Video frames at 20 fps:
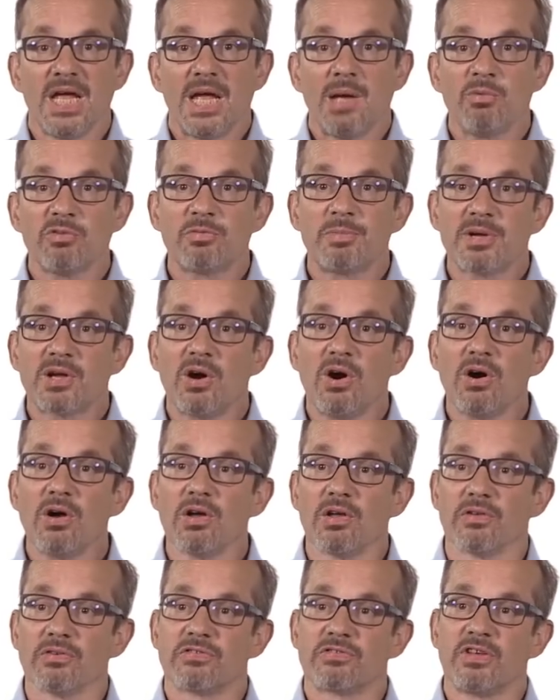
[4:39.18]
It was
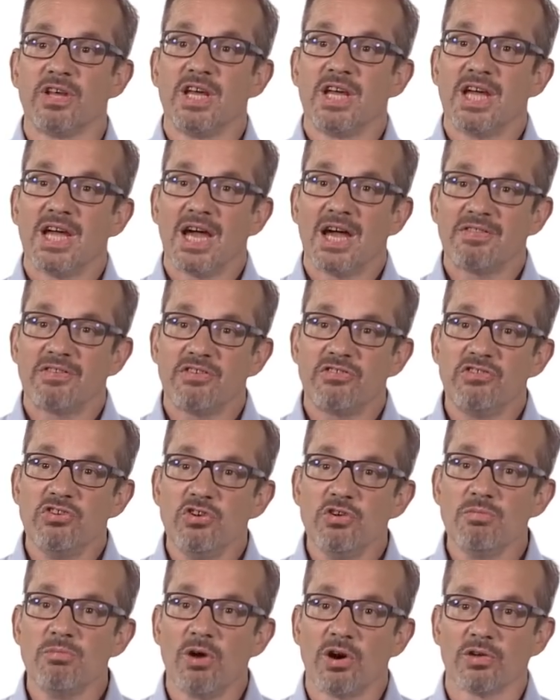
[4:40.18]
because it had this
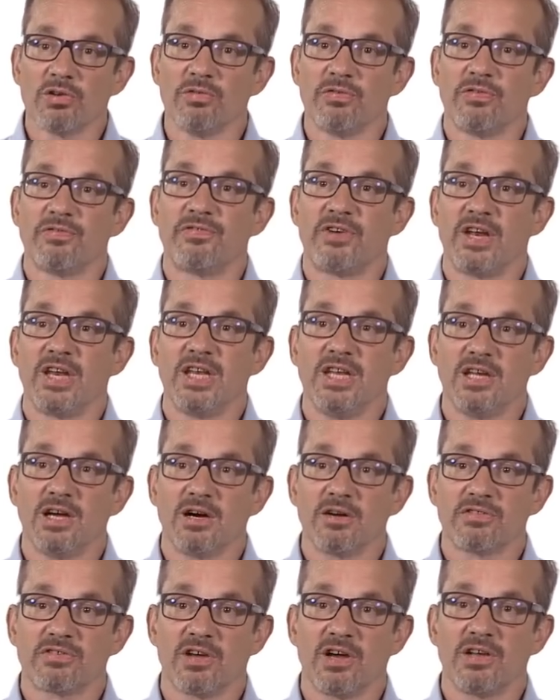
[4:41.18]
new model for funding
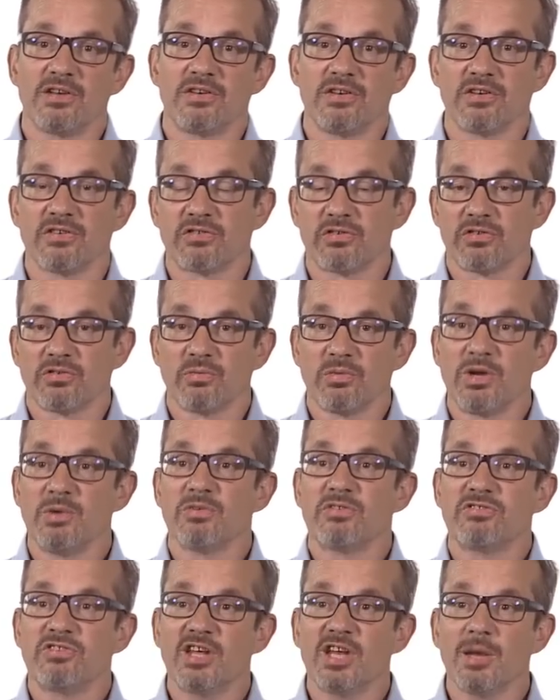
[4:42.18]
young scientists. When it
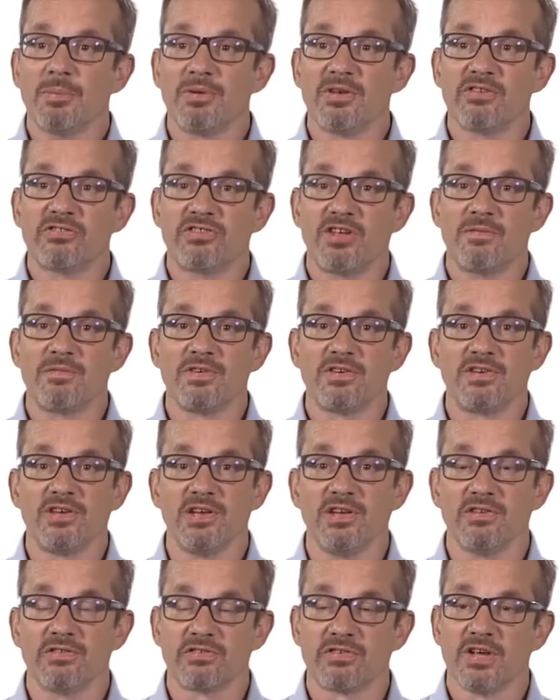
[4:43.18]
was set up in the
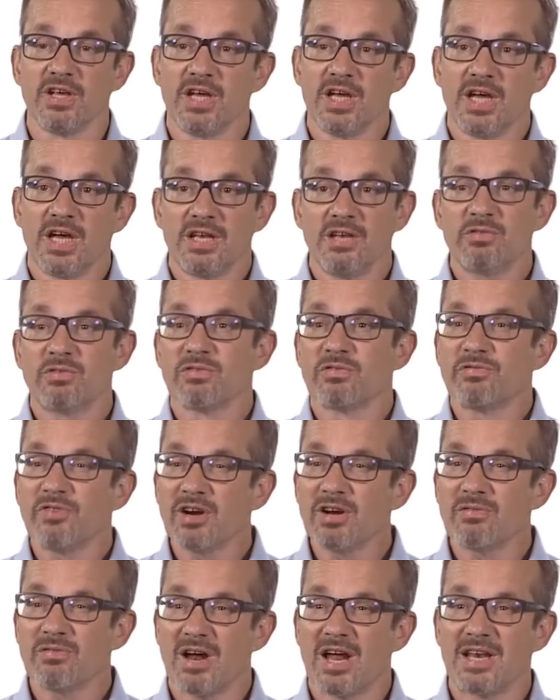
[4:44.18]
seventies, this was
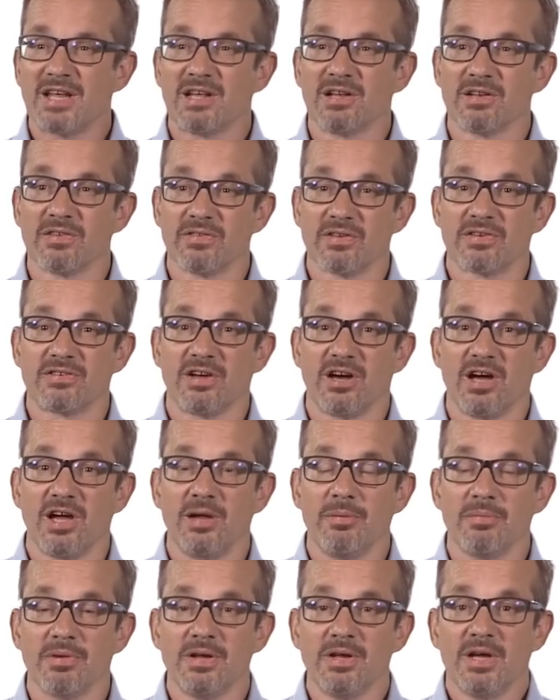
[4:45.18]
very radical at the
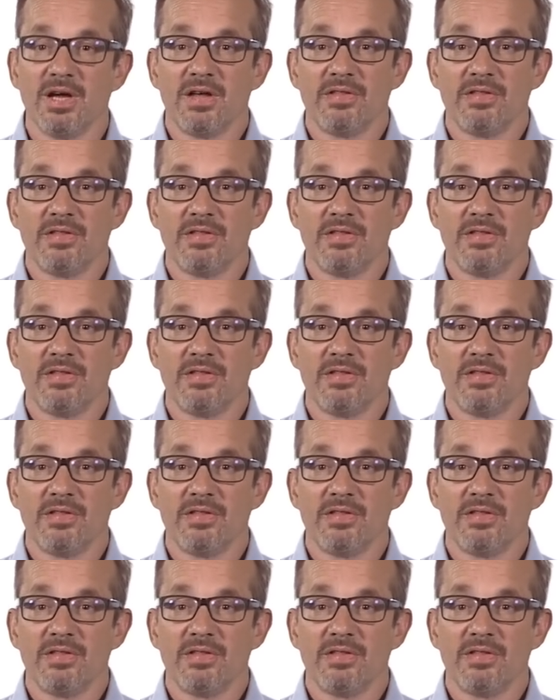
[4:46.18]
time.